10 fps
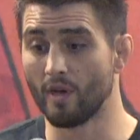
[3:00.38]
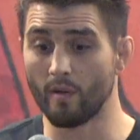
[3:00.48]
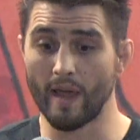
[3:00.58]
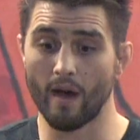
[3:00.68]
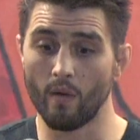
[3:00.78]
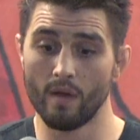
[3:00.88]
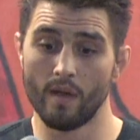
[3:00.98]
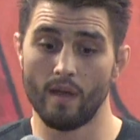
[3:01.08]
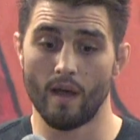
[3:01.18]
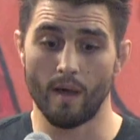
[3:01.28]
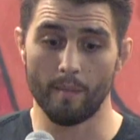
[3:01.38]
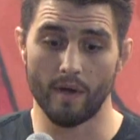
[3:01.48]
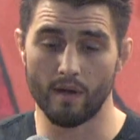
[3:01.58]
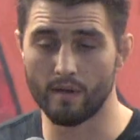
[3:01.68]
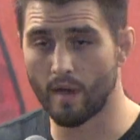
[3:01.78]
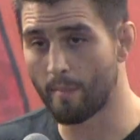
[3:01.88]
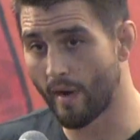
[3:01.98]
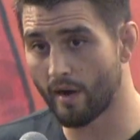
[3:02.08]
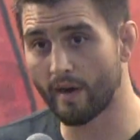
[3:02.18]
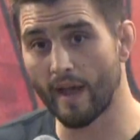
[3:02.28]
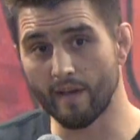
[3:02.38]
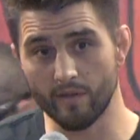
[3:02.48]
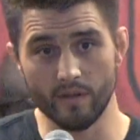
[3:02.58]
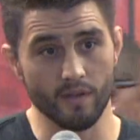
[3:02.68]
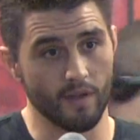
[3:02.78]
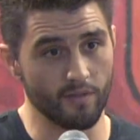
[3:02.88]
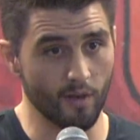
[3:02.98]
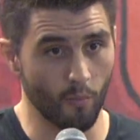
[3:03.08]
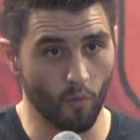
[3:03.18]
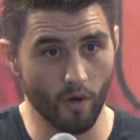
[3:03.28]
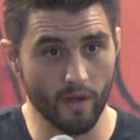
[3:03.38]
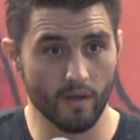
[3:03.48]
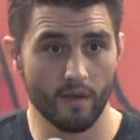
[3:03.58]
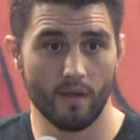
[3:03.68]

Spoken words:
Now I'm married. I have a little boy.